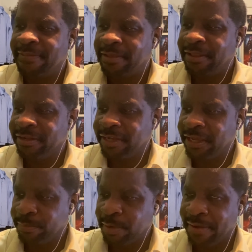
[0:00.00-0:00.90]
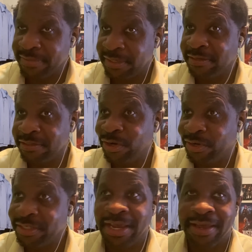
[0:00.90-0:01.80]
It looks like he obviously can turn
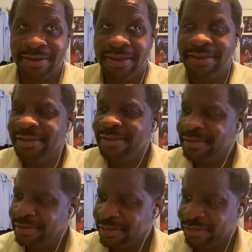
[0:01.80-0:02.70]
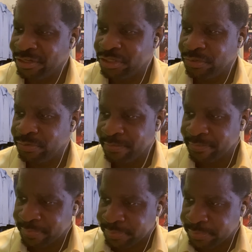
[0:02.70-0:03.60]
his head in this suit.
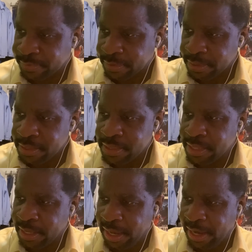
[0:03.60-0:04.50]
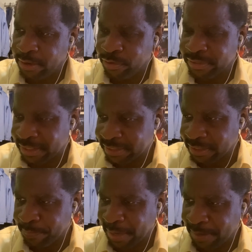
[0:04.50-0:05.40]
And, of course, like I said,
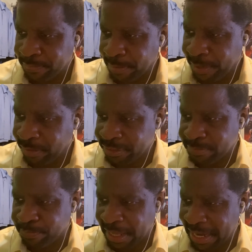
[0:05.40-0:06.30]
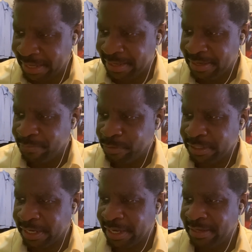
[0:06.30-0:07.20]
the belt is black, which,
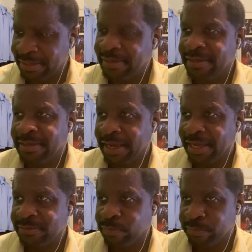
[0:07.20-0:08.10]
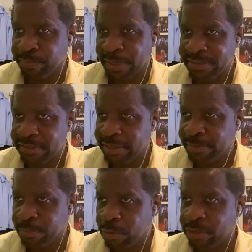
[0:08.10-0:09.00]
again, I guess would blend in
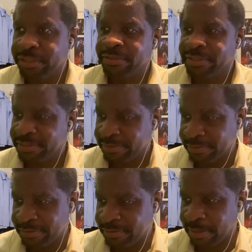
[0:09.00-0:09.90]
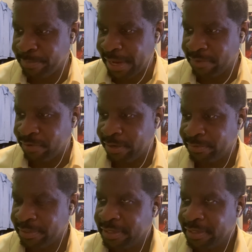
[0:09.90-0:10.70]
more to the background.